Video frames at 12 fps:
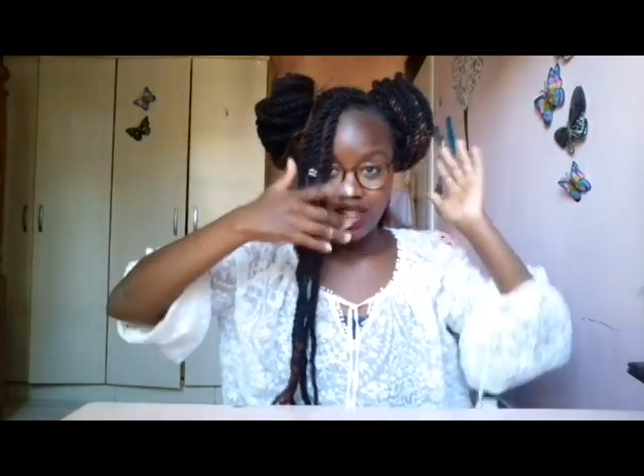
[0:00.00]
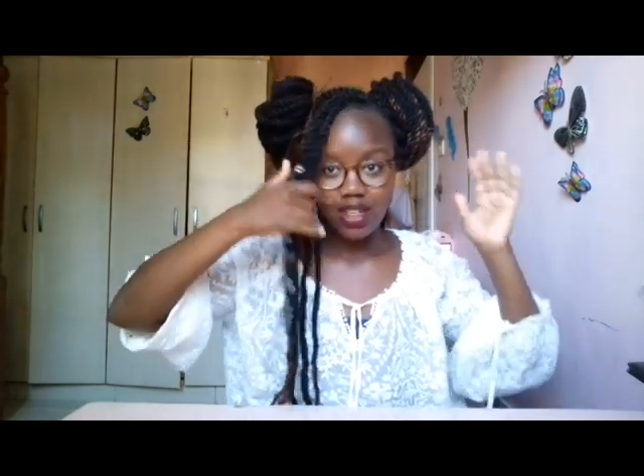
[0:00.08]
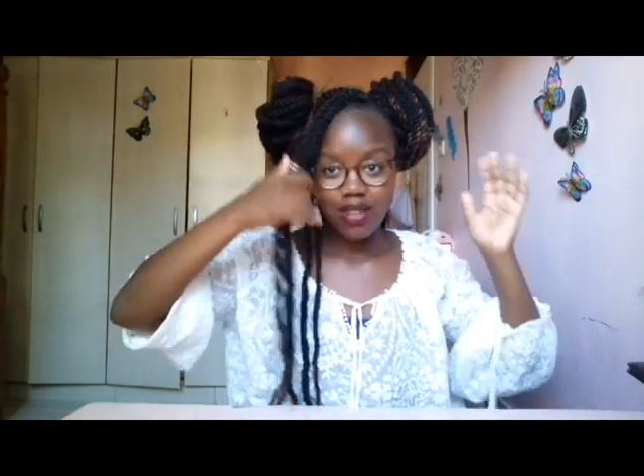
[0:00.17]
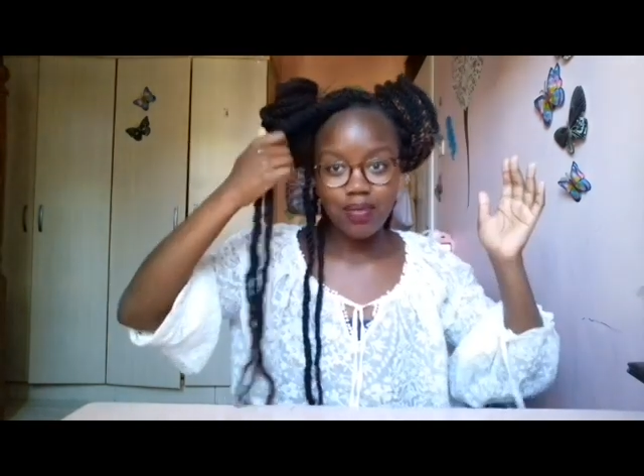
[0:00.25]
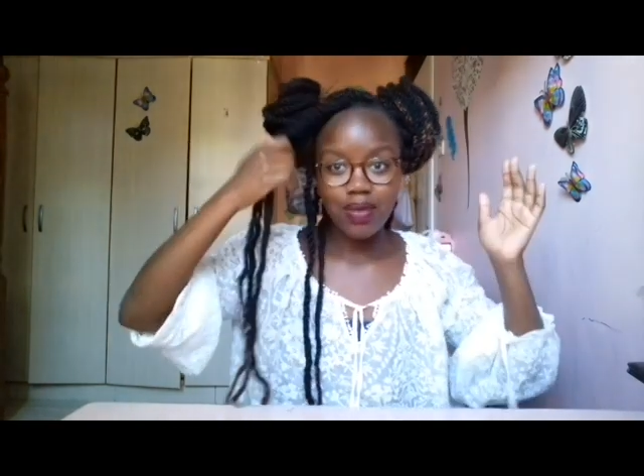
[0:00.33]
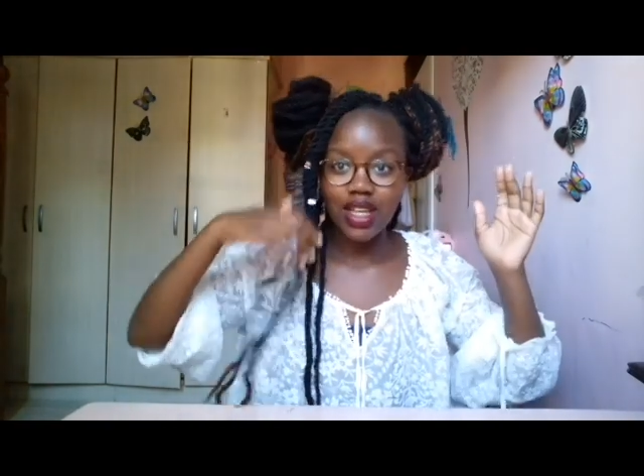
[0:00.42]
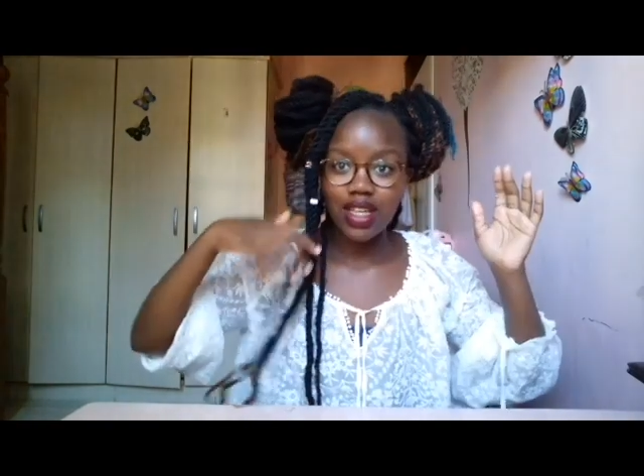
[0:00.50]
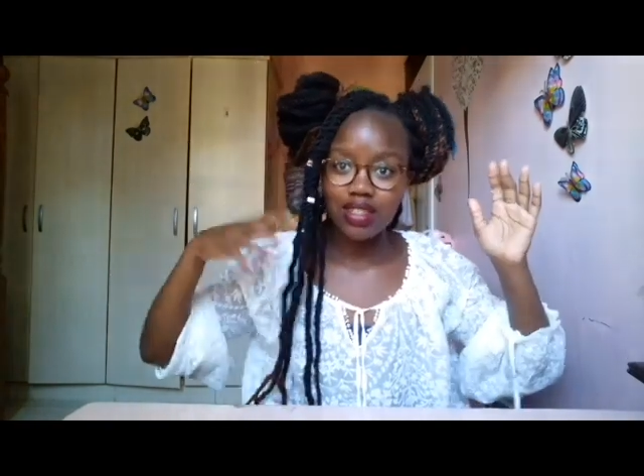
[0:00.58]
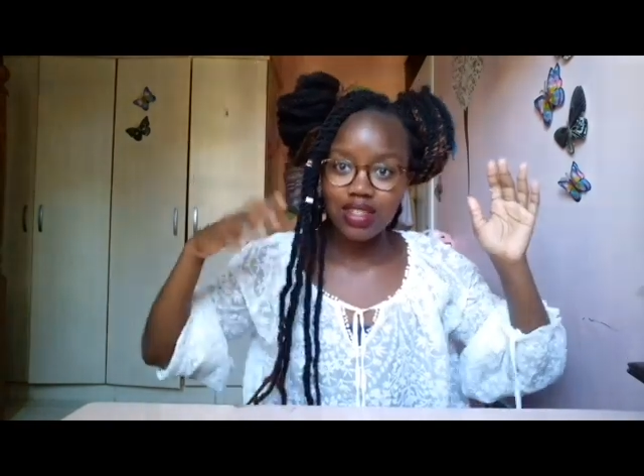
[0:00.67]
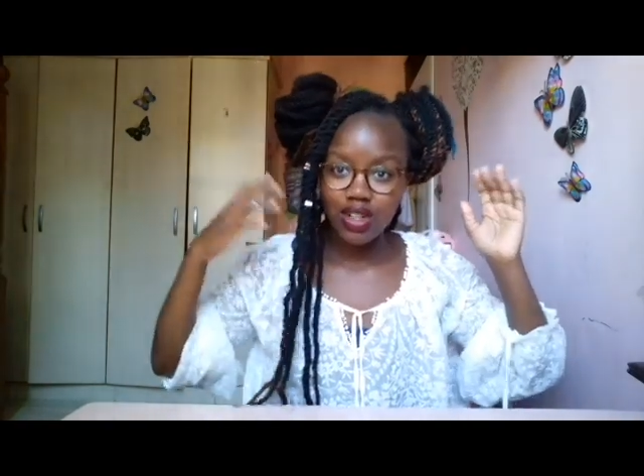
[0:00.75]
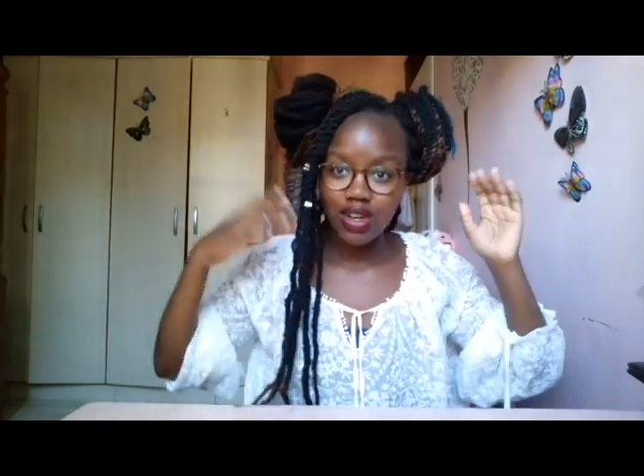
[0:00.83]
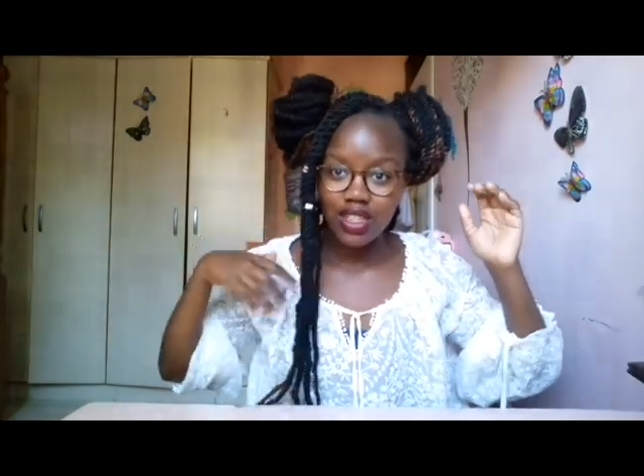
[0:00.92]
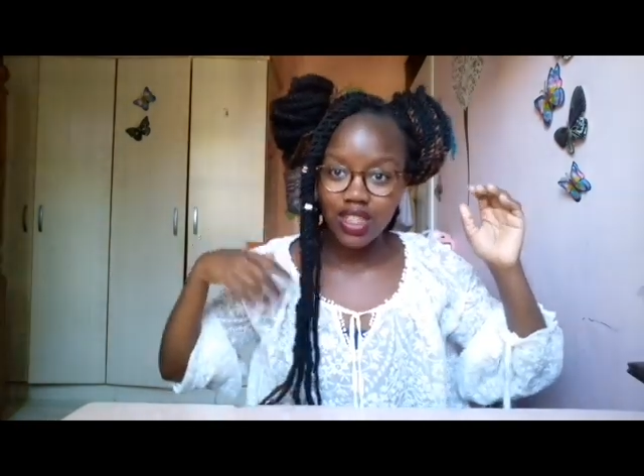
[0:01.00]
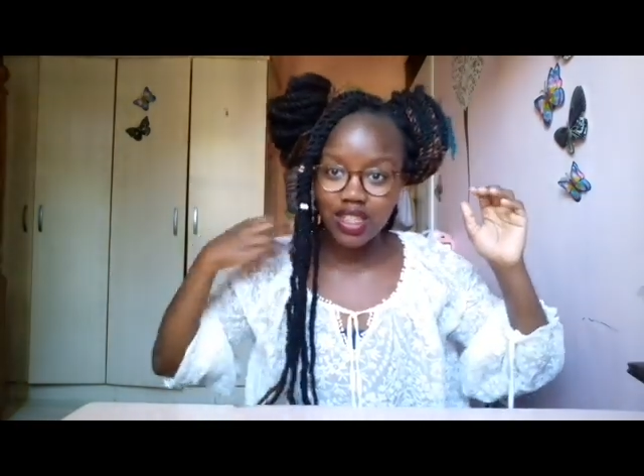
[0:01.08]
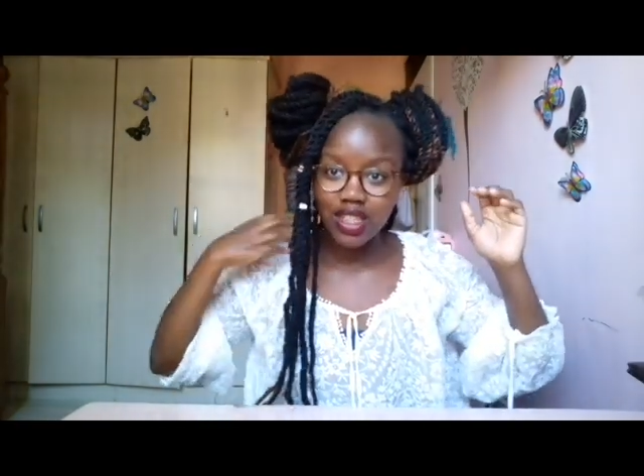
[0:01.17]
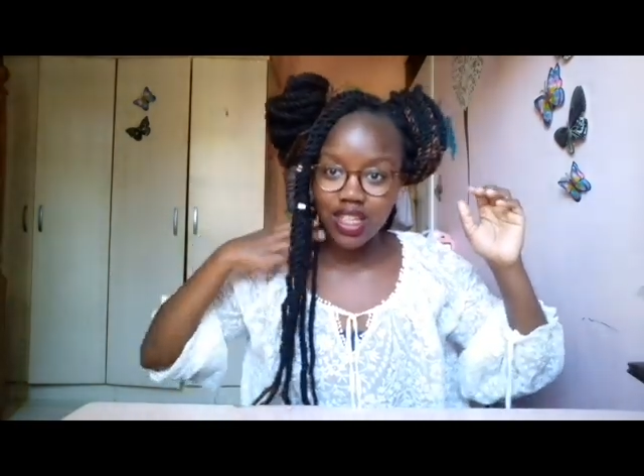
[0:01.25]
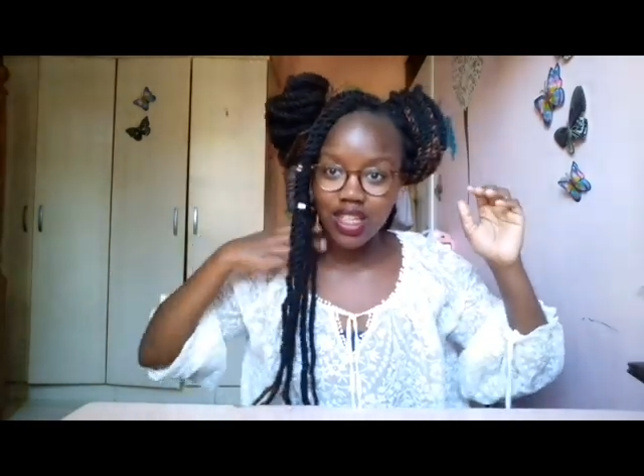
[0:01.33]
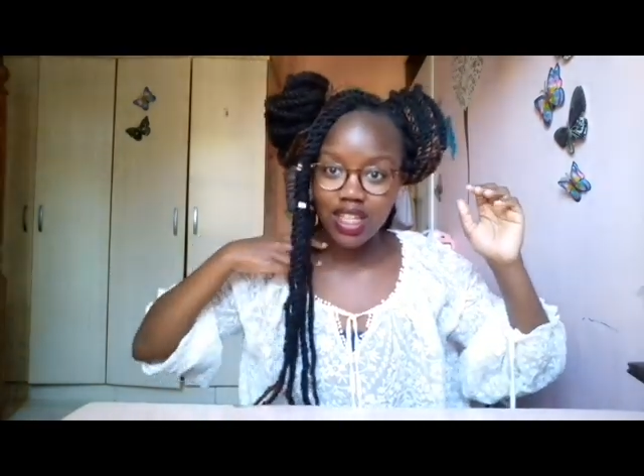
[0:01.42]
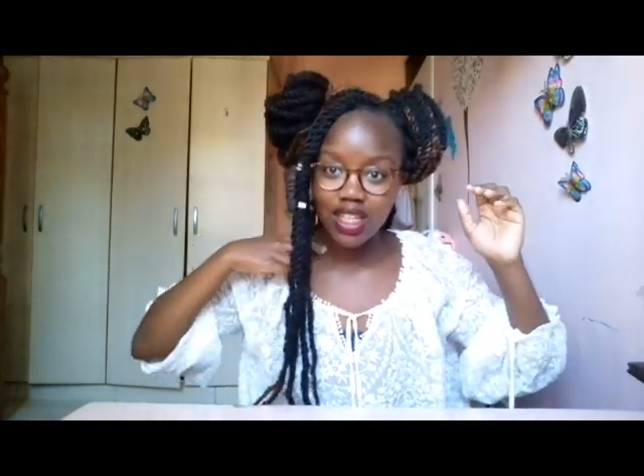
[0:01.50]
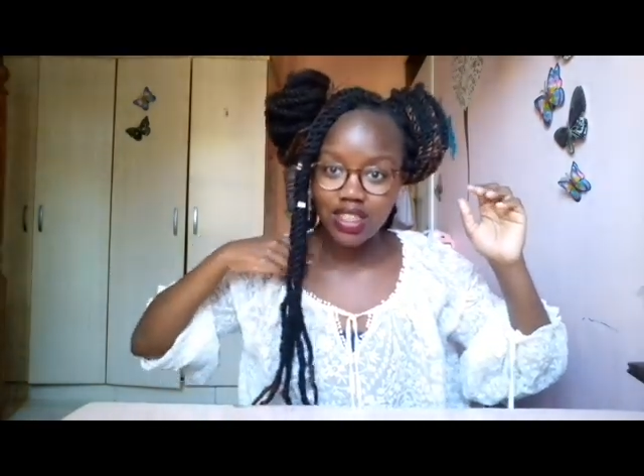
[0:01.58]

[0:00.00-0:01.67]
stay in place. The only thing